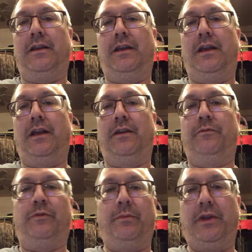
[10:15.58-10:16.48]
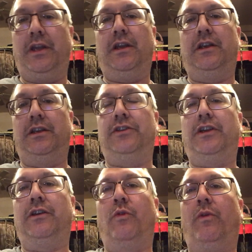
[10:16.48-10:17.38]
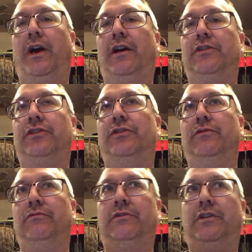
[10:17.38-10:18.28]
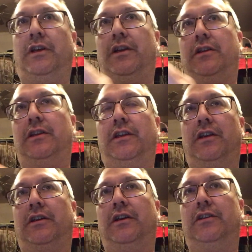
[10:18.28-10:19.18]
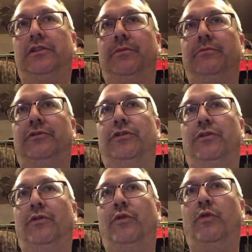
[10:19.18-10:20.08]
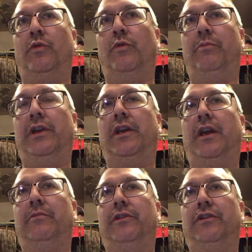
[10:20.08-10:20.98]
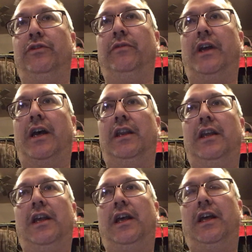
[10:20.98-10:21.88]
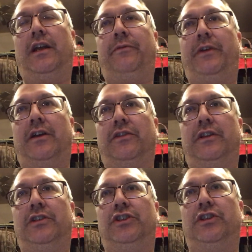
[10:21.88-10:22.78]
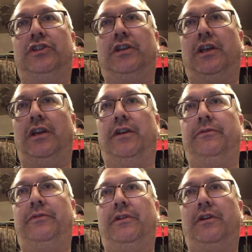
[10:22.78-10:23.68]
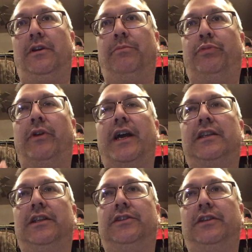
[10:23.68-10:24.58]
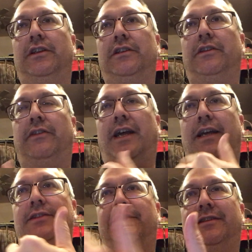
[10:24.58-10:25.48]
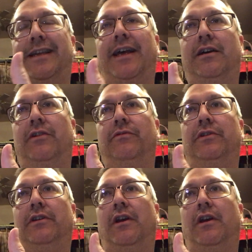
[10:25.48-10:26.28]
and for me, it did take a while to kind of get accustomed to being able to do that. And I found that just kind of practicing that sound,